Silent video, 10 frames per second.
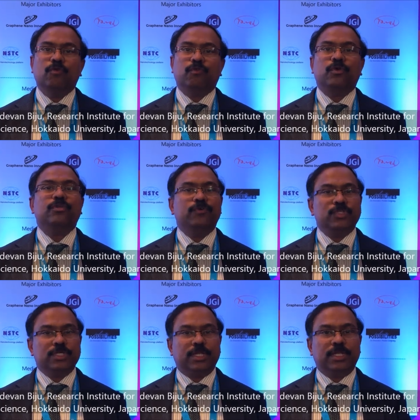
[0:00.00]
for the
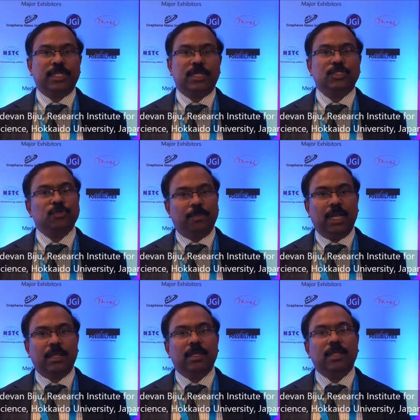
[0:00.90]
future India to
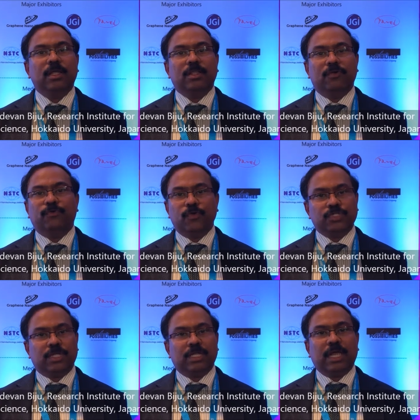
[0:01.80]
build the
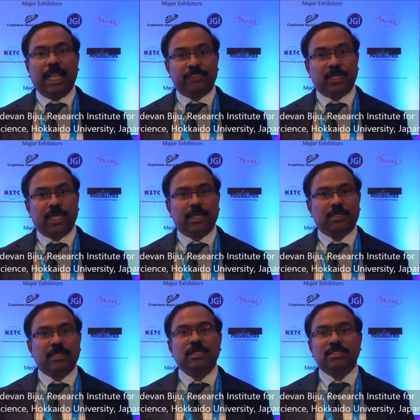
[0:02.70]
future healthcare,